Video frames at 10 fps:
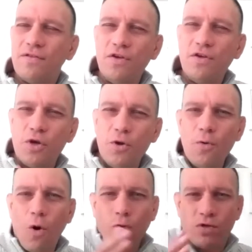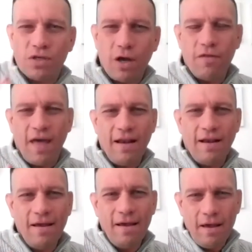Did you also
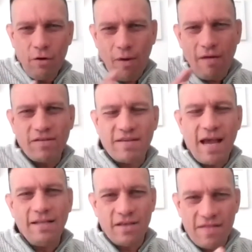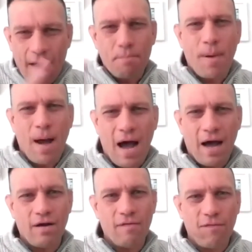then gravitate to that
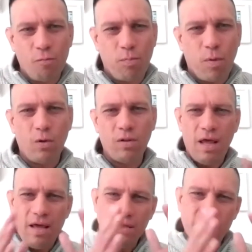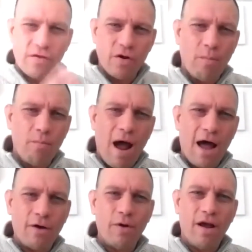part of football? So the
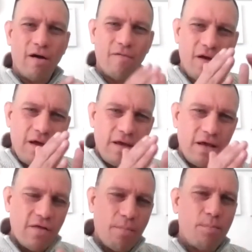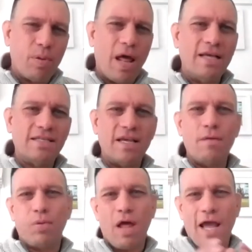camaraderie of, the players
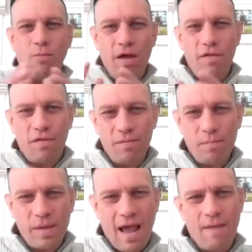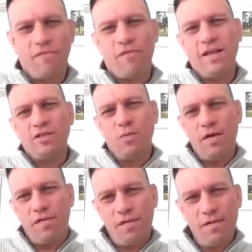that you played with, became friends
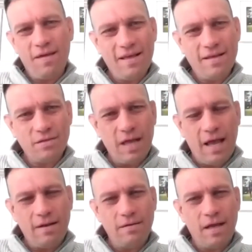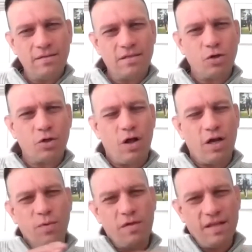with, and
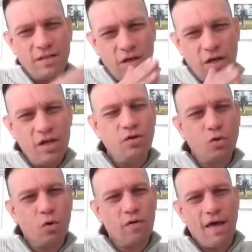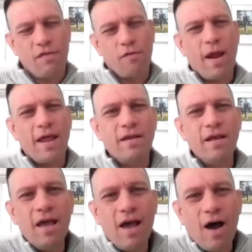socialised with? Could you draw that
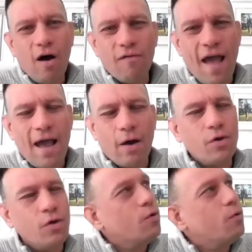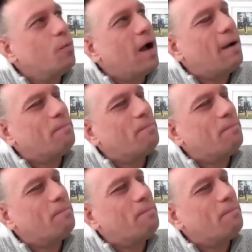thread of how you